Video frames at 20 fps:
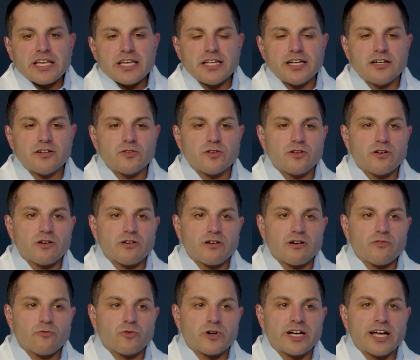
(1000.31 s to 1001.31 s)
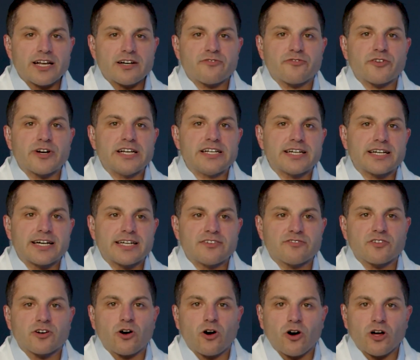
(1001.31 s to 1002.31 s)
we're not afraid to kind
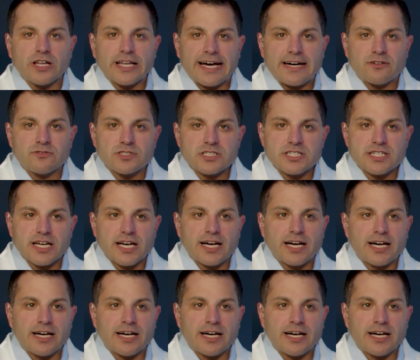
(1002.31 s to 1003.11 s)
of call out